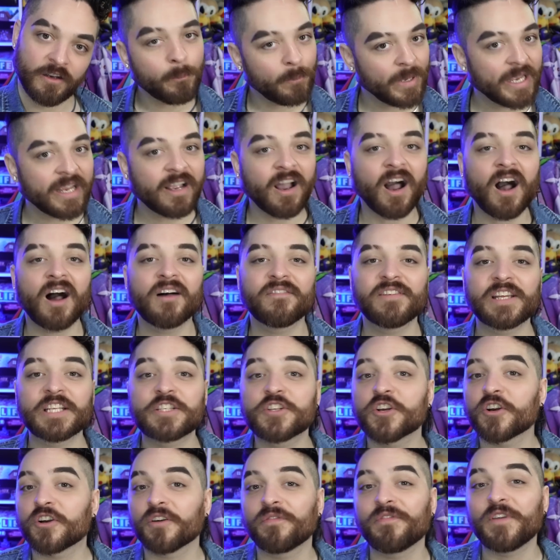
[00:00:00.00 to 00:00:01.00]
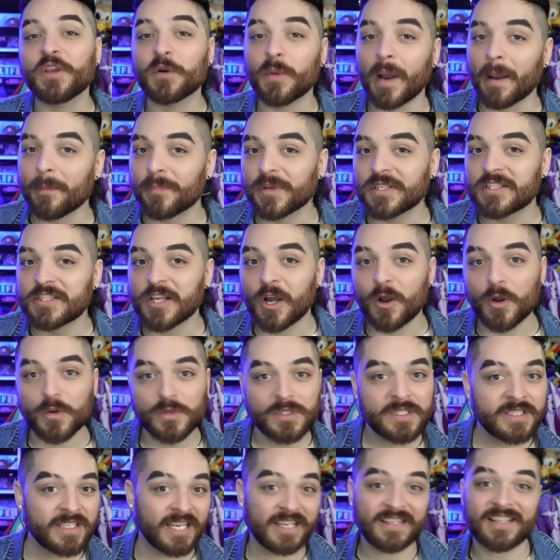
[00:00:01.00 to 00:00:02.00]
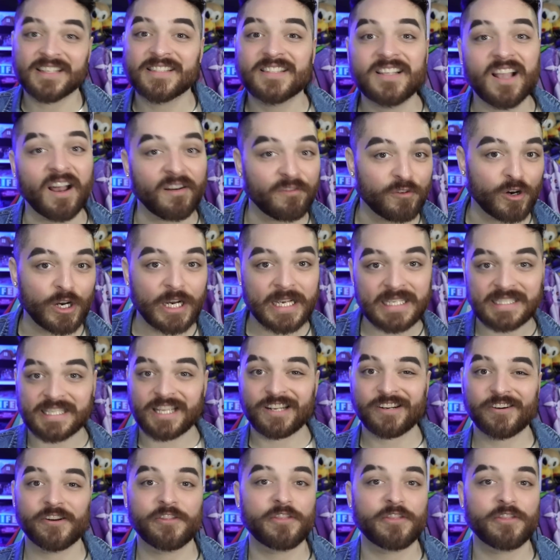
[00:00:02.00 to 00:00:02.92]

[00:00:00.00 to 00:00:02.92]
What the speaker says: Big Javi took a few episodes to discover his inner